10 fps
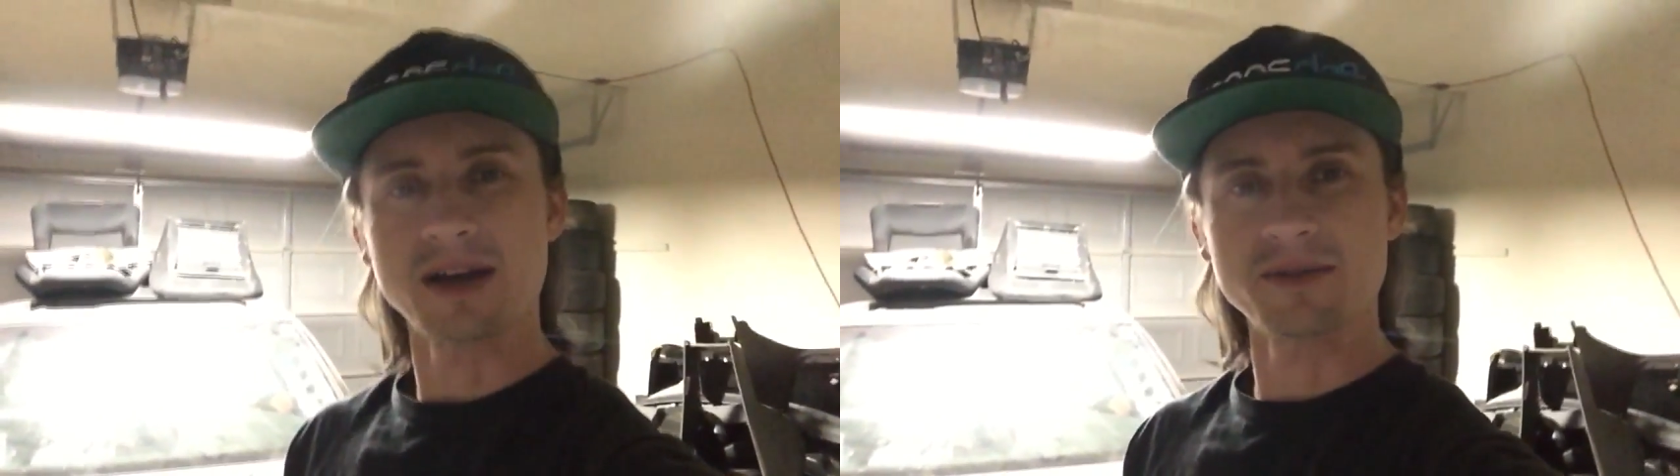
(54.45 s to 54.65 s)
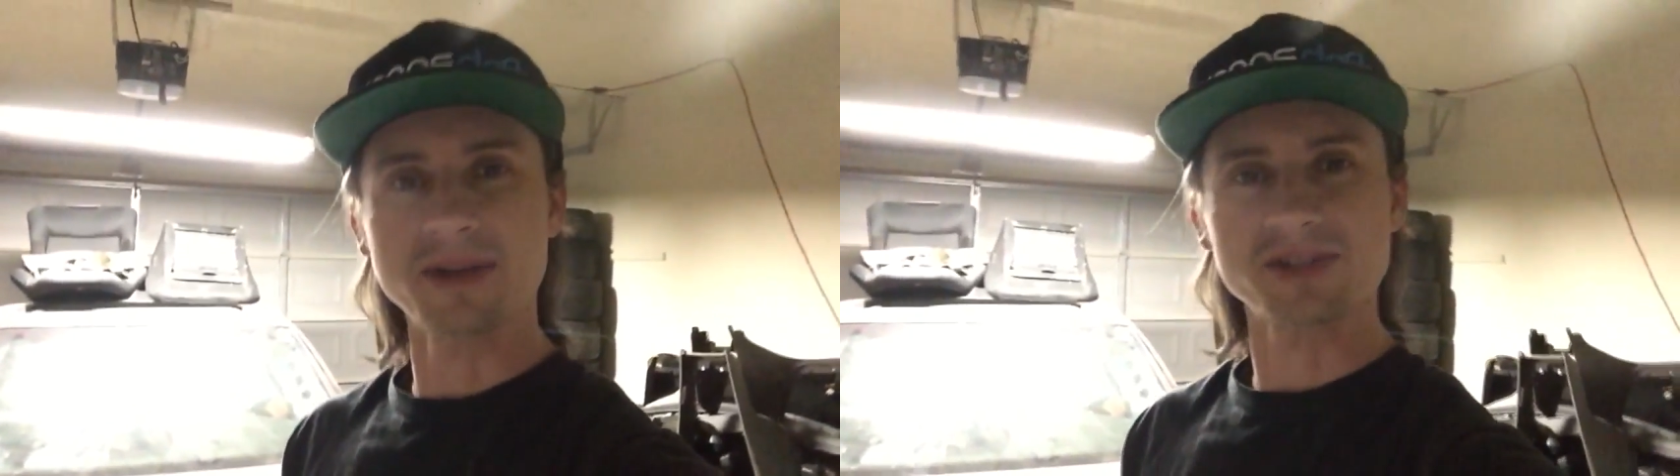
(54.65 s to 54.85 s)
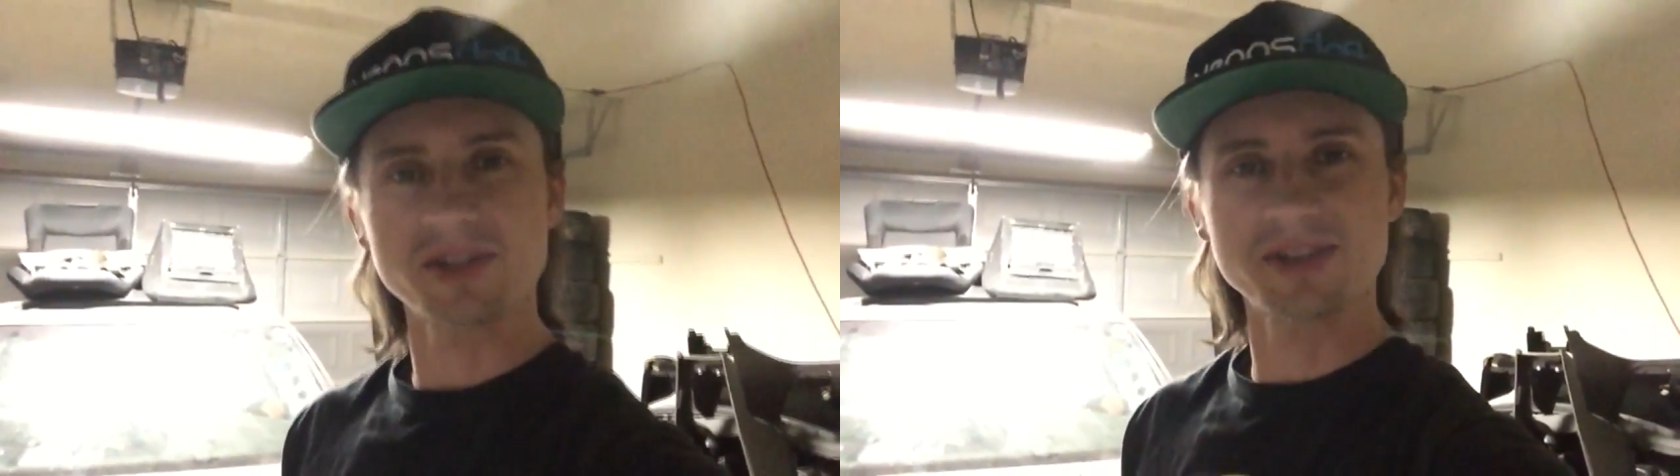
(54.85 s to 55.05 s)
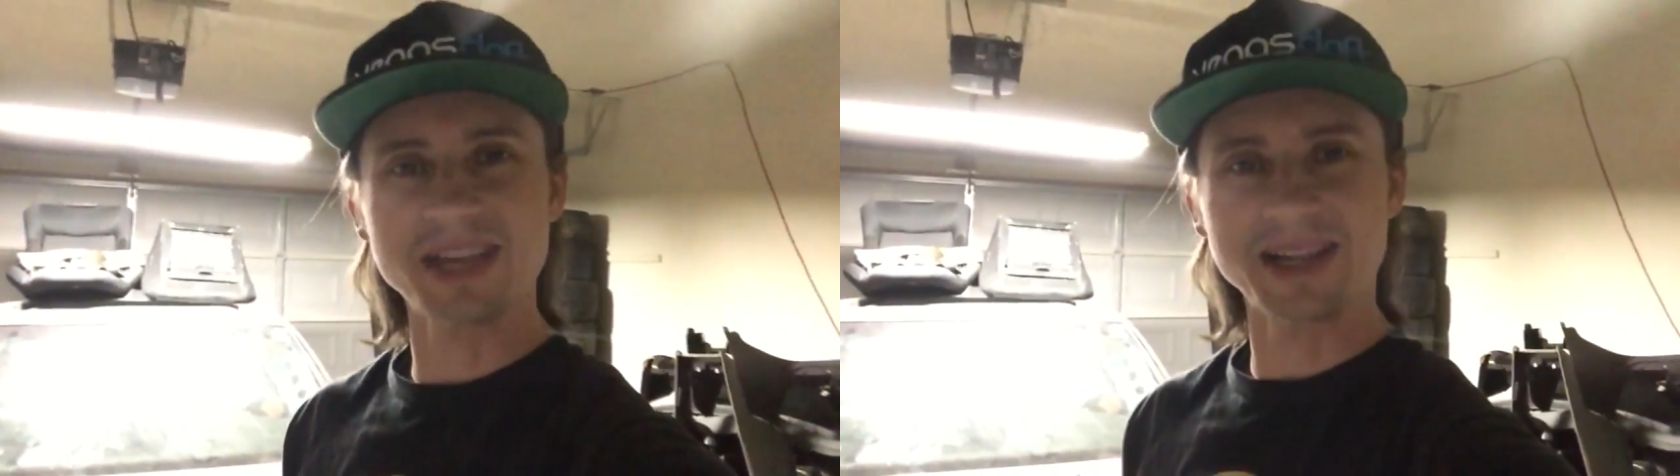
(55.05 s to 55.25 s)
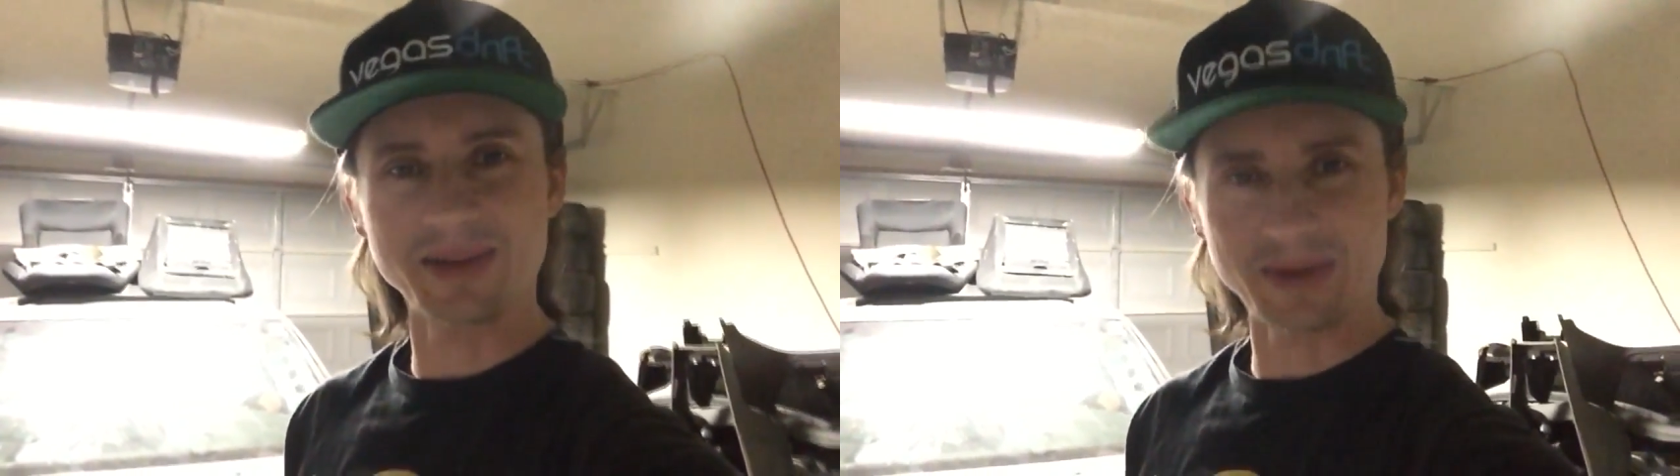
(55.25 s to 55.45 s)
I'm not sure
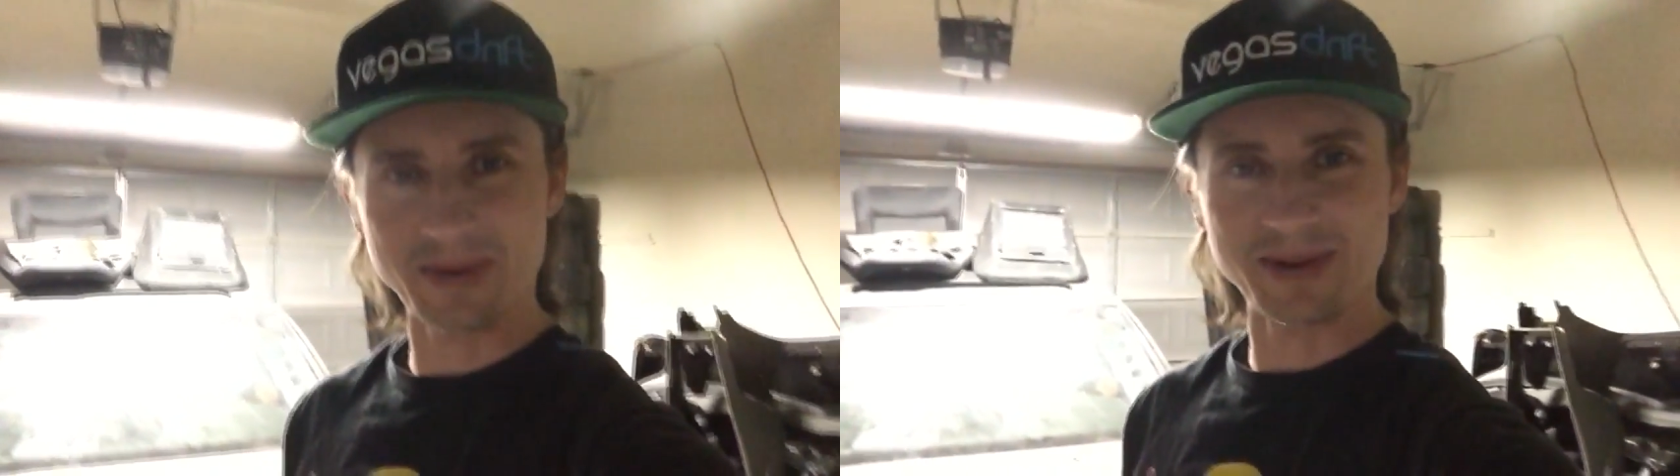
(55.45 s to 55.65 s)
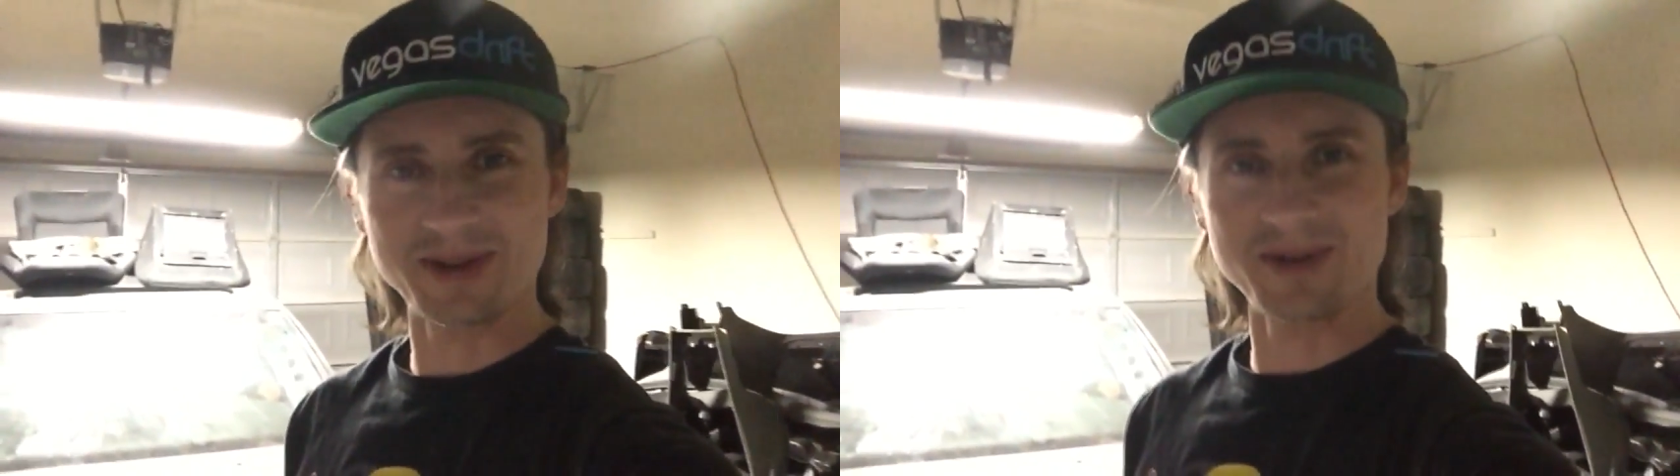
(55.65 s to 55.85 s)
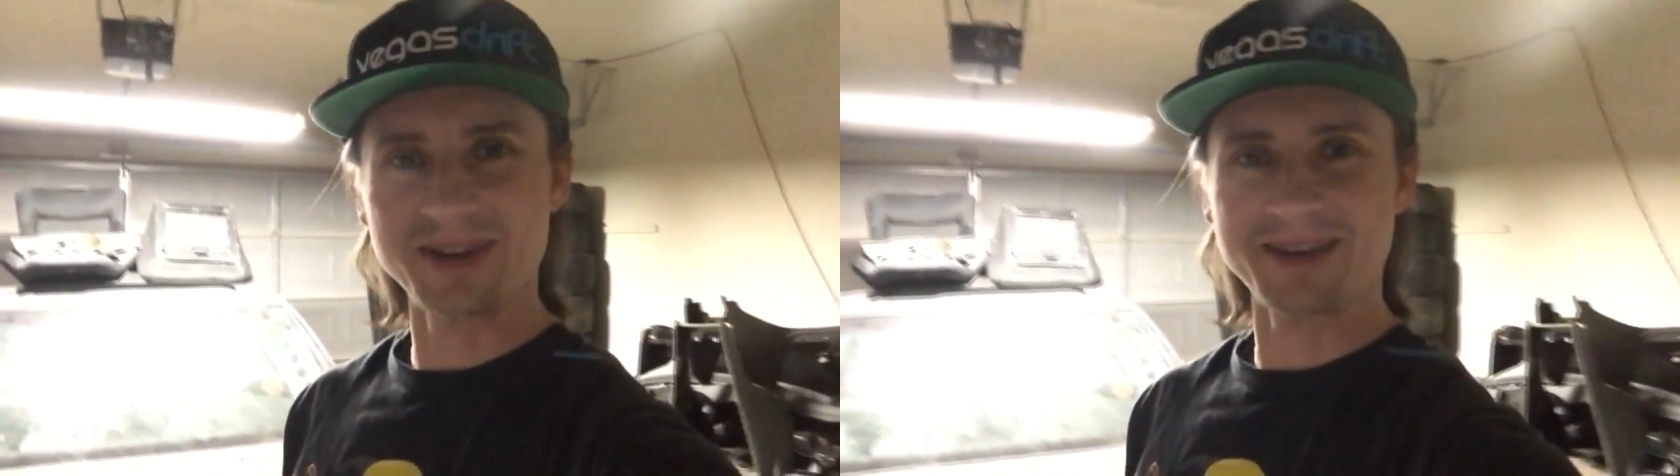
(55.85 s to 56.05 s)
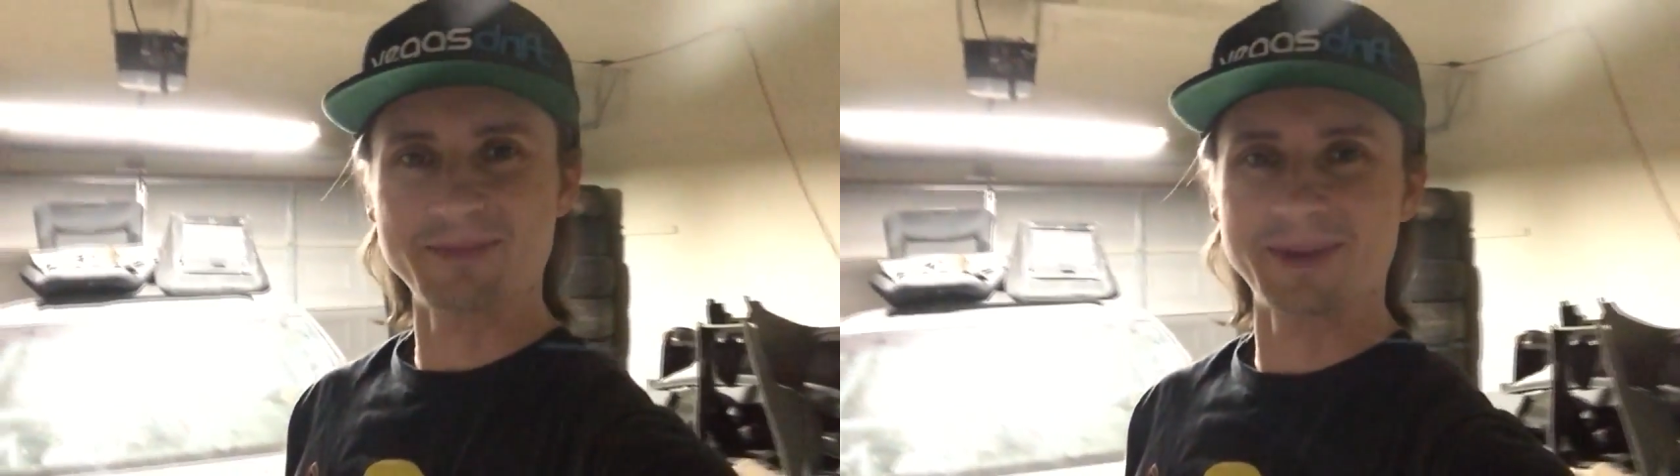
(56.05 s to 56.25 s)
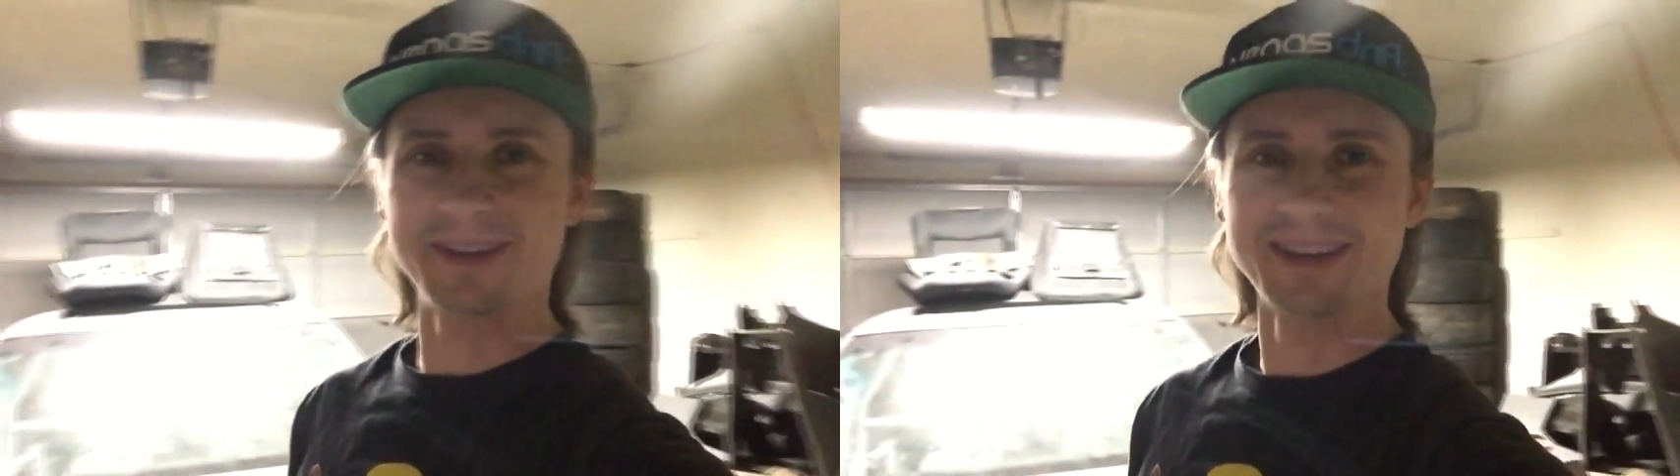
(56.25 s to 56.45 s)
exactly what I'm going to do
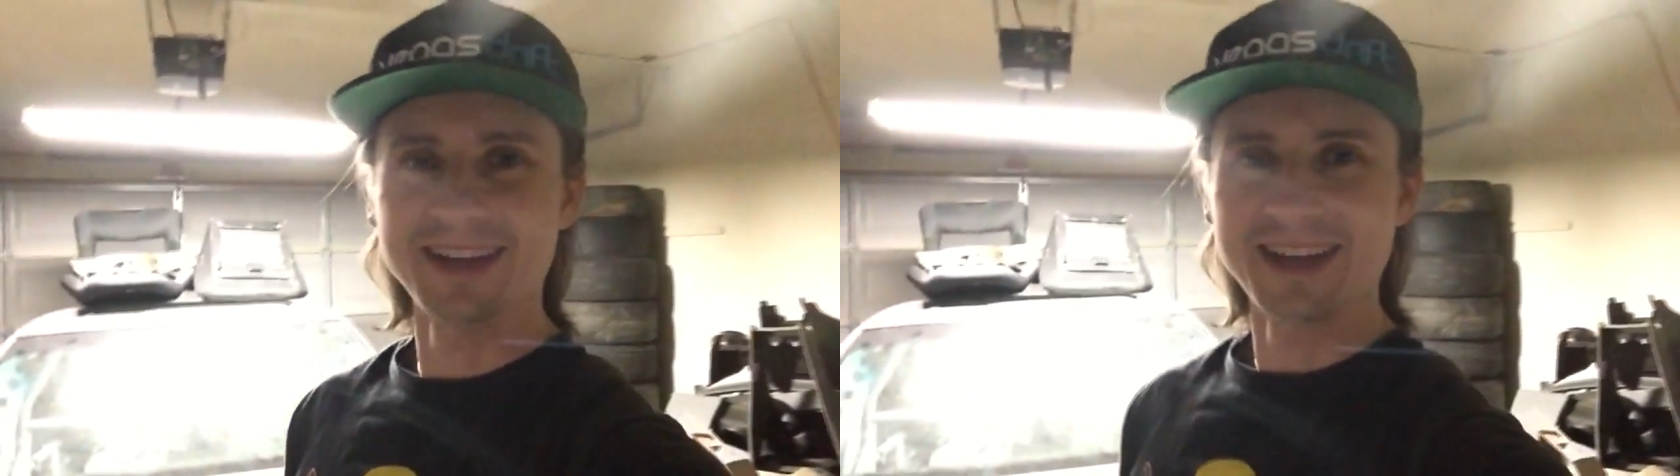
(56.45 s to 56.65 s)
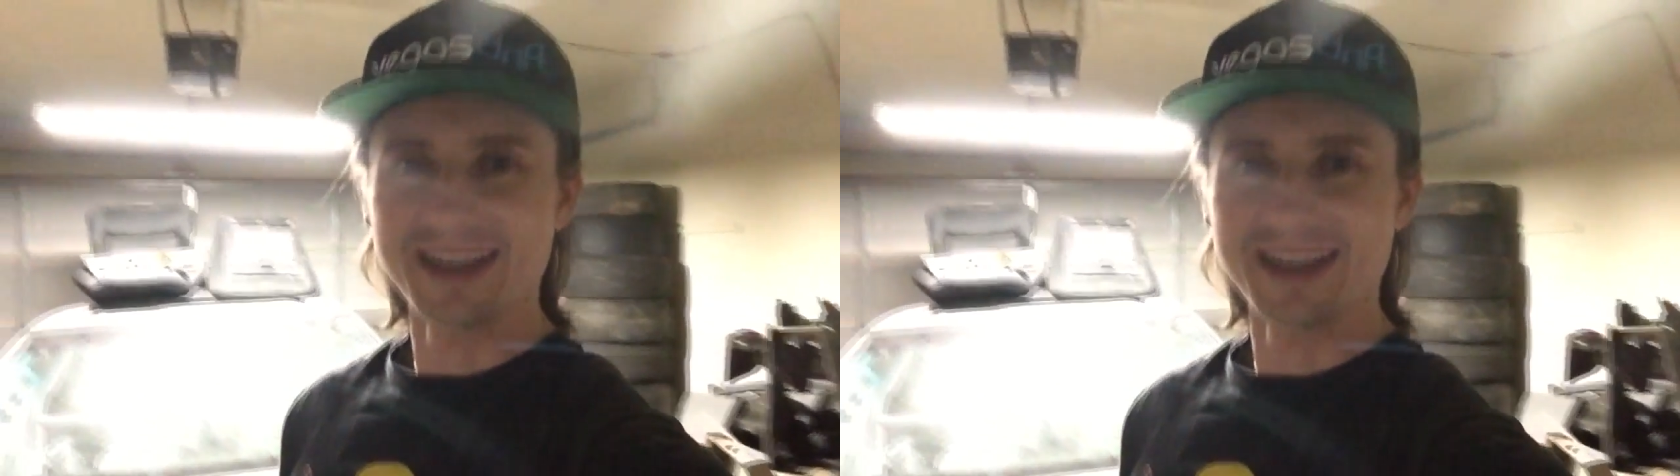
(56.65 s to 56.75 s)
yet, but